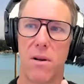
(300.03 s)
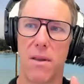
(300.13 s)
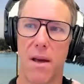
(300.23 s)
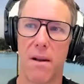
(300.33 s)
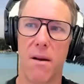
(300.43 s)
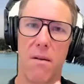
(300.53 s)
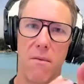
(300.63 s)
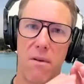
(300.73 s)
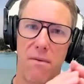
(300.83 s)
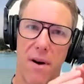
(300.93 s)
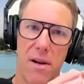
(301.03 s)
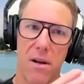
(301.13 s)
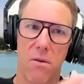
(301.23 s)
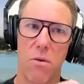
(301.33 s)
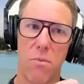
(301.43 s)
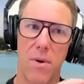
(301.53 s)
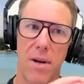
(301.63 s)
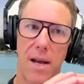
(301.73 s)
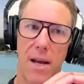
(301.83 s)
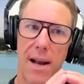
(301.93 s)
And then we find a group with
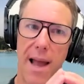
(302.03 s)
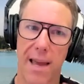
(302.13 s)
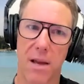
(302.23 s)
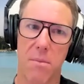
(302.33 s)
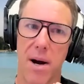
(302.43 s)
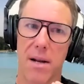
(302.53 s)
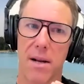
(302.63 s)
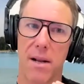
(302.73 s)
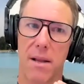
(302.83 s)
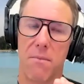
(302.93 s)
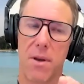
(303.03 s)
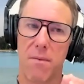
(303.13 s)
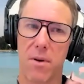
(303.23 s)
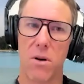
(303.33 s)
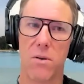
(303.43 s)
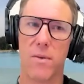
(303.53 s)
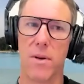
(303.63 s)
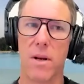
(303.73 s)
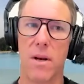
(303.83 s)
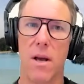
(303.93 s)
a like-minded, and we even go over
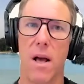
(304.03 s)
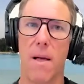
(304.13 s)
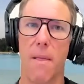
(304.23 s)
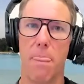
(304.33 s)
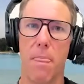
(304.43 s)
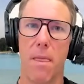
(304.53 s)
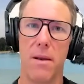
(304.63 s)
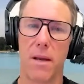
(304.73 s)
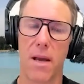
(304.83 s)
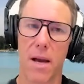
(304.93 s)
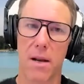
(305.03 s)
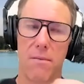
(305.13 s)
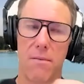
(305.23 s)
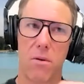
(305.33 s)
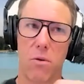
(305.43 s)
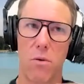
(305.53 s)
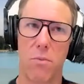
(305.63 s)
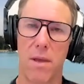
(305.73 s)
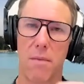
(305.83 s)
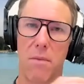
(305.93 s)
and the kind of group
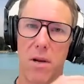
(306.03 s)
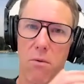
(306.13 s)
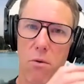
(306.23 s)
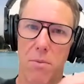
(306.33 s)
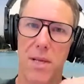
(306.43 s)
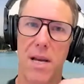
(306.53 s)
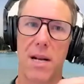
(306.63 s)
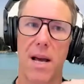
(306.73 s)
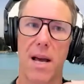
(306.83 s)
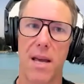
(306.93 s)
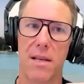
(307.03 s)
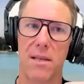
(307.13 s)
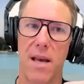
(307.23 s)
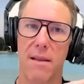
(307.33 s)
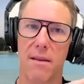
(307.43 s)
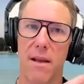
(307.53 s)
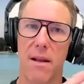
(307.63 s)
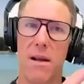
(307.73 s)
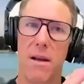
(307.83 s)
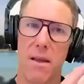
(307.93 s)
with them, the group DNA is set, and
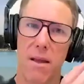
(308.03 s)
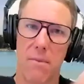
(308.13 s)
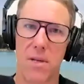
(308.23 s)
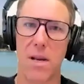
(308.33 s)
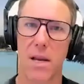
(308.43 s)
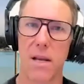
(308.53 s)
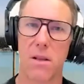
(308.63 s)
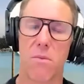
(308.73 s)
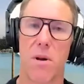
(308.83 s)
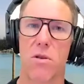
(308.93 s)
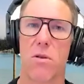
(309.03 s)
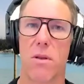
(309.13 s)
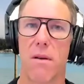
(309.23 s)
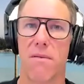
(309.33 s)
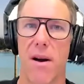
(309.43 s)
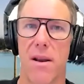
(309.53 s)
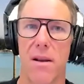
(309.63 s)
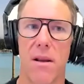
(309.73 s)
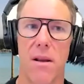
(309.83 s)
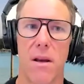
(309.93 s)
then we check in to make sure they find
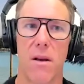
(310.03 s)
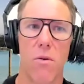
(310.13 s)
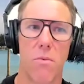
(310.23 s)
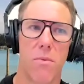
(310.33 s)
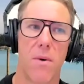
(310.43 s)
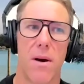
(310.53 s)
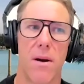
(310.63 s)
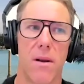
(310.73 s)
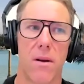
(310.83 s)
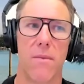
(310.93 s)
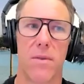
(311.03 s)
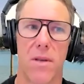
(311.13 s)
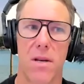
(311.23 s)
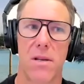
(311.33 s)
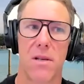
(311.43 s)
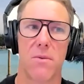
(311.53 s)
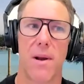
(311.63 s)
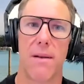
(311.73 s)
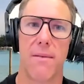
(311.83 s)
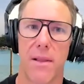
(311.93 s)
a group where the conversation is
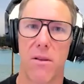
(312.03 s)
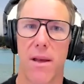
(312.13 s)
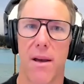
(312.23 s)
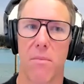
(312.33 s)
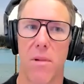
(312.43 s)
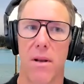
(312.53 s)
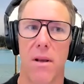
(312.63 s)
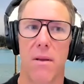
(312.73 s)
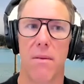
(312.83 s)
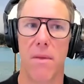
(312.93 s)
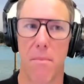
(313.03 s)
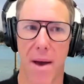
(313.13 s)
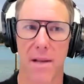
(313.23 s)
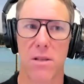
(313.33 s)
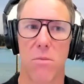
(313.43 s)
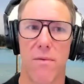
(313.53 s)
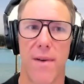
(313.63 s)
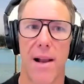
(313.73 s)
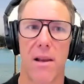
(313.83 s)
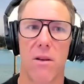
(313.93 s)
relevant to them and the maximum
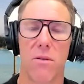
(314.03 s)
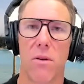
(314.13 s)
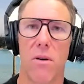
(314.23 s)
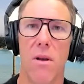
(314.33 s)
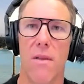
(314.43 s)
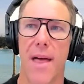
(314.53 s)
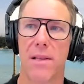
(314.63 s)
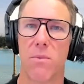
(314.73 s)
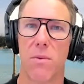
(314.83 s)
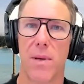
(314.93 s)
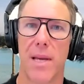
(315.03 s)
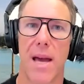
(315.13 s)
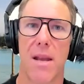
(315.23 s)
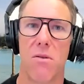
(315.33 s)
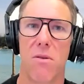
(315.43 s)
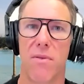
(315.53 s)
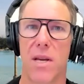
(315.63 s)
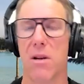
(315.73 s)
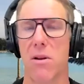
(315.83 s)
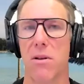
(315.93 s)
value. So that's what we can do if we
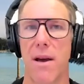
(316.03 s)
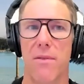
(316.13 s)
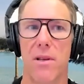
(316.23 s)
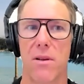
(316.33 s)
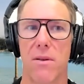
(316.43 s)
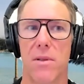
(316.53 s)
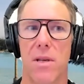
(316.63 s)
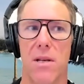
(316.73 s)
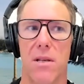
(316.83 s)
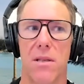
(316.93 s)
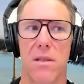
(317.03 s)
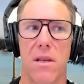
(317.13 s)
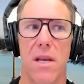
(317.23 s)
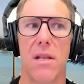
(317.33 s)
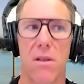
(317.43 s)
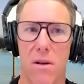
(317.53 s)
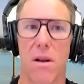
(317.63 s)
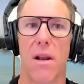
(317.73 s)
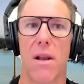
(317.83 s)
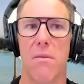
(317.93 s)
cannot have these conversations
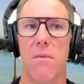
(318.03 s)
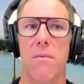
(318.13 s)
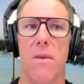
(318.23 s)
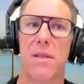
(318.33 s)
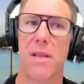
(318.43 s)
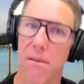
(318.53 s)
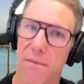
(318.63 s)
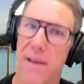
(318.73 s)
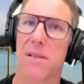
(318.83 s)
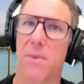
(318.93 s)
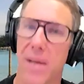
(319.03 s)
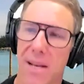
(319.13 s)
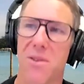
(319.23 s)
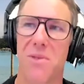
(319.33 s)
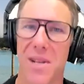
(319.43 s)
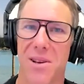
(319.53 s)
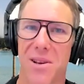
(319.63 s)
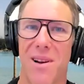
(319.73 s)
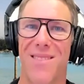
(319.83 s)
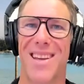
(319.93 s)
internally. There's still things we can do
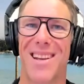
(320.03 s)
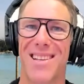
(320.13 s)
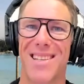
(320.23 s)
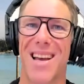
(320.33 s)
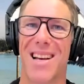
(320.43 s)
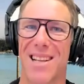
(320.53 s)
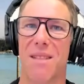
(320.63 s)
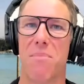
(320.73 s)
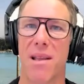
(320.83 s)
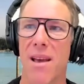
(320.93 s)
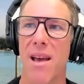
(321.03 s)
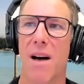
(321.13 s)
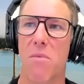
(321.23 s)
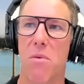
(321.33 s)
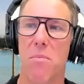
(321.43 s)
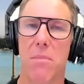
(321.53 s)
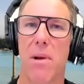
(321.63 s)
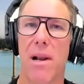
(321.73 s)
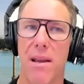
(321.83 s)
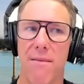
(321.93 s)
internally, and we can discuss that, but I'm a big
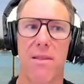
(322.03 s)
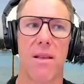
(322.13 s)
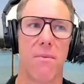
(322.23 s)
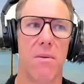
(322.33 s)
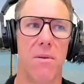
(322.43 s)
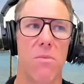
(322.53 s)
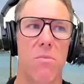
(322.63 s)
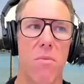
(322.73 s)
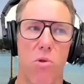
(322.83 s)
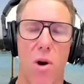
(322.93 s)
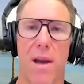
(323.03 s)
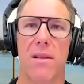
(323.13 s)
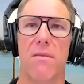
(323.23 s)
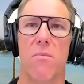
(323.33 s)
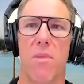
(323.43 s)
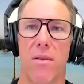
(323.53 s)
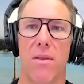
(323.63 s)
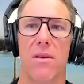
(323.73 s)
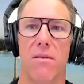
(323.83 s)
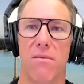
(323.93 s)
believer that we need to be proactive about
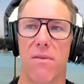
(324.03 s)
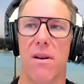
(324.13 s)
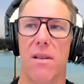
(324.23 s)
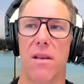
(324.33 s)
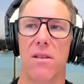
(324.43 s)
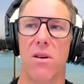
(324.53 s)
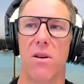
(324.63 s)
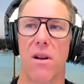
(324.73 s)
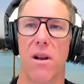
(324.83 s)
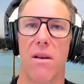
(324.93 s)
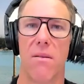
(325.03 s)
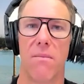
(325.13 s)
this and find it externally.